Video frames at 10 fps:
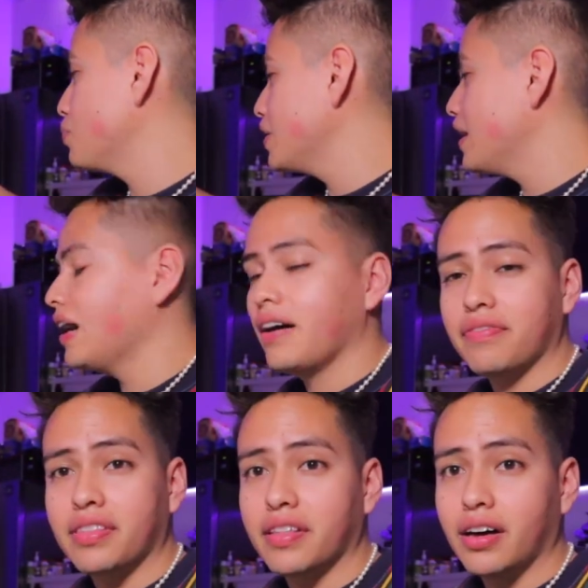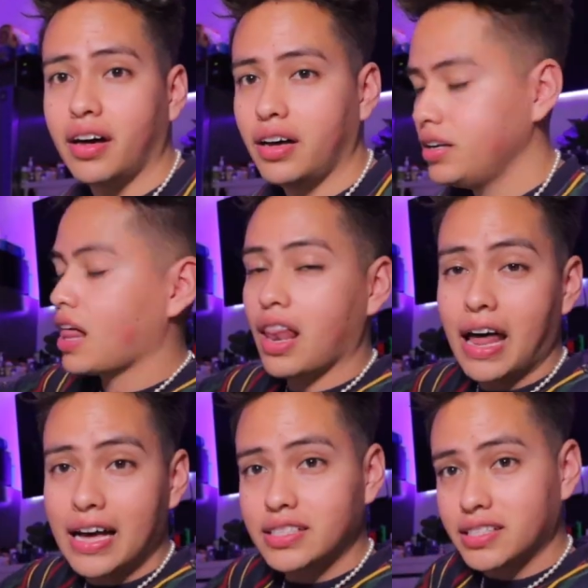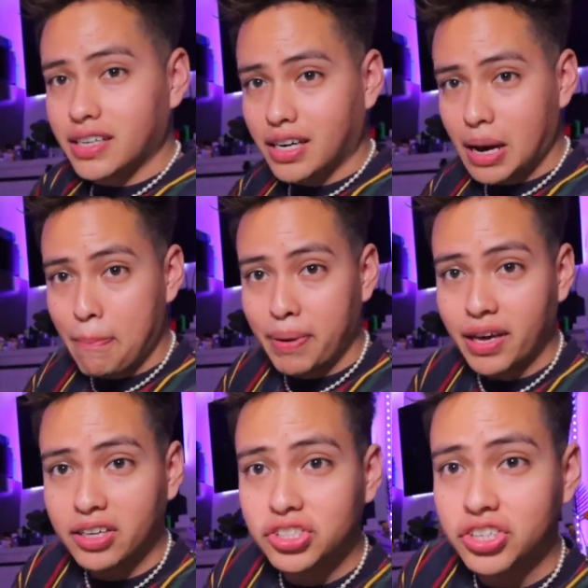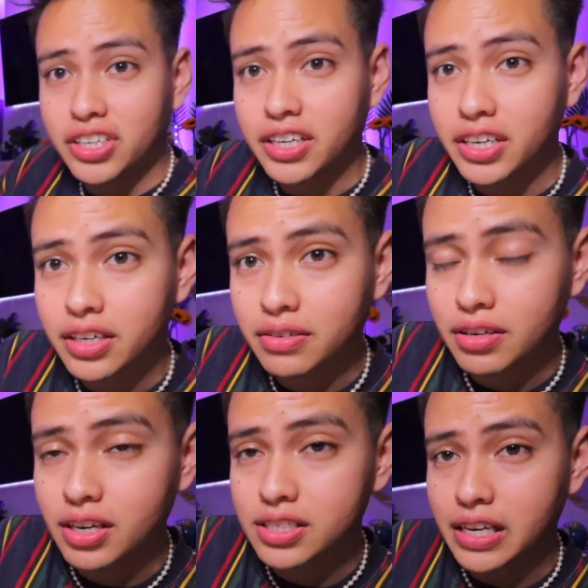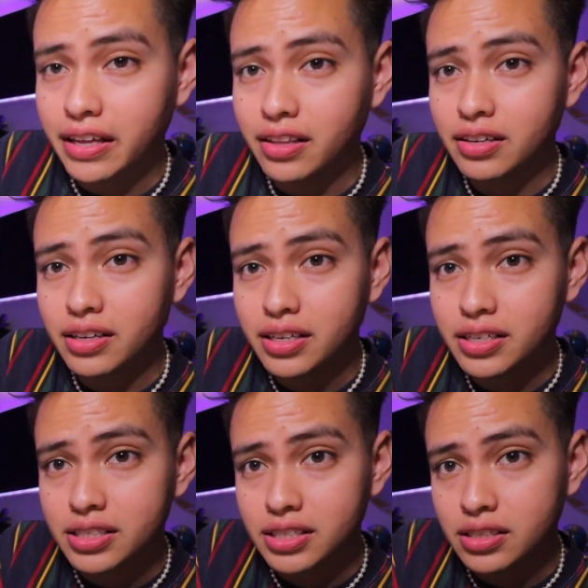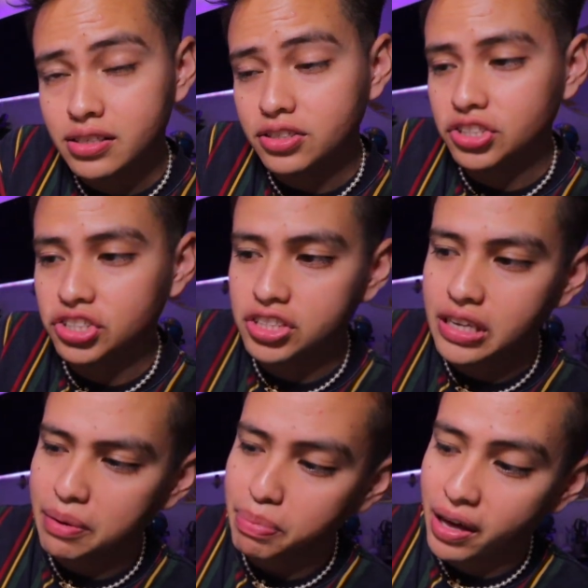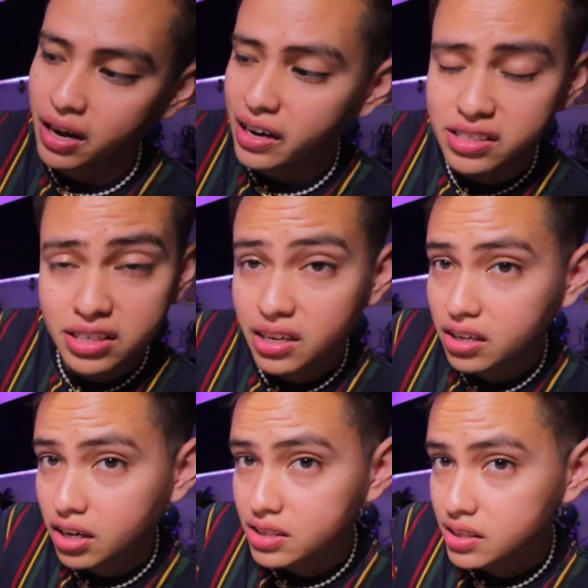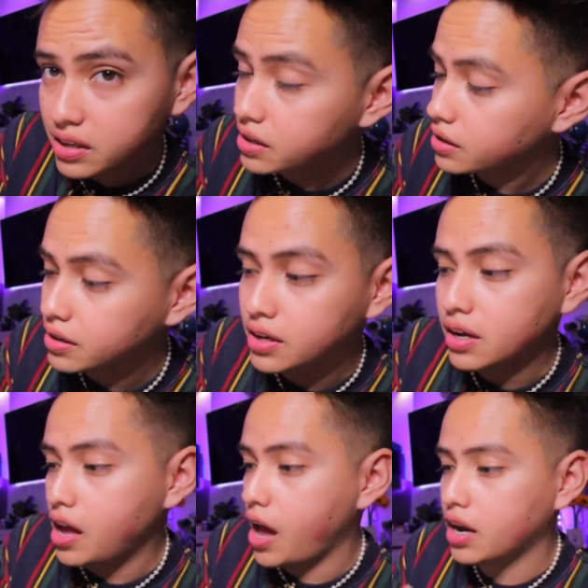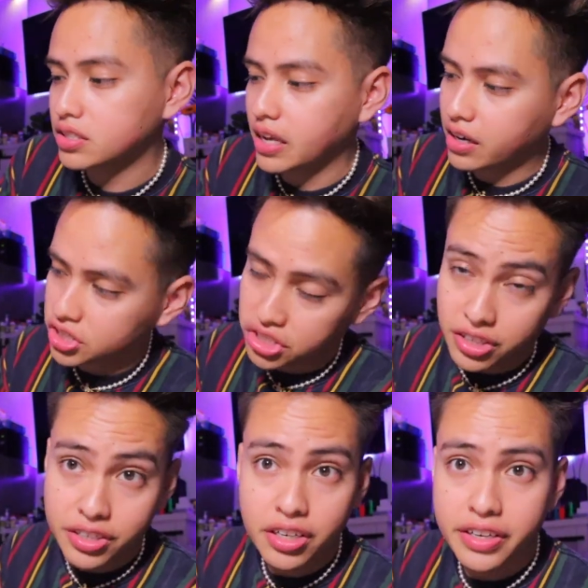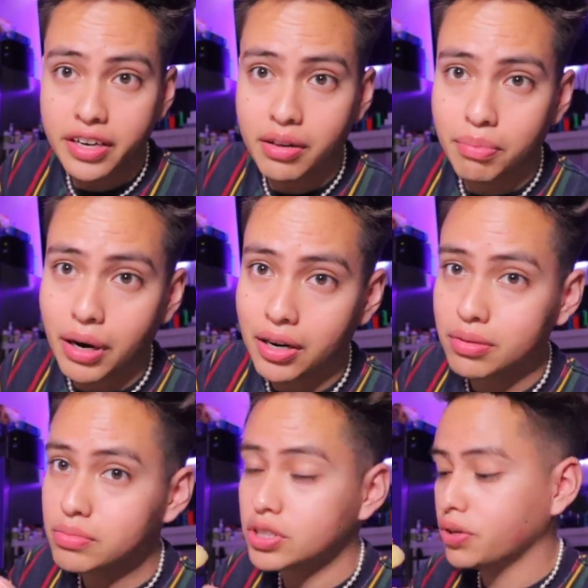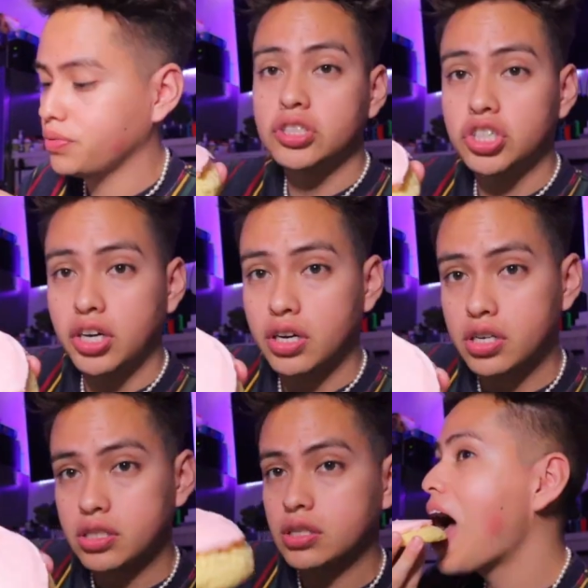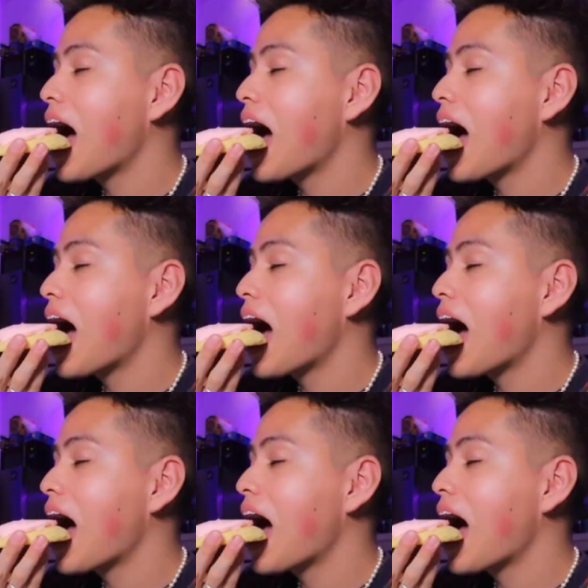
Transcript: we have the classic pink sugar. It looks like this. It's just like pink icing, honestly. And it's like a sugar cookie on the bottom. So, cheers.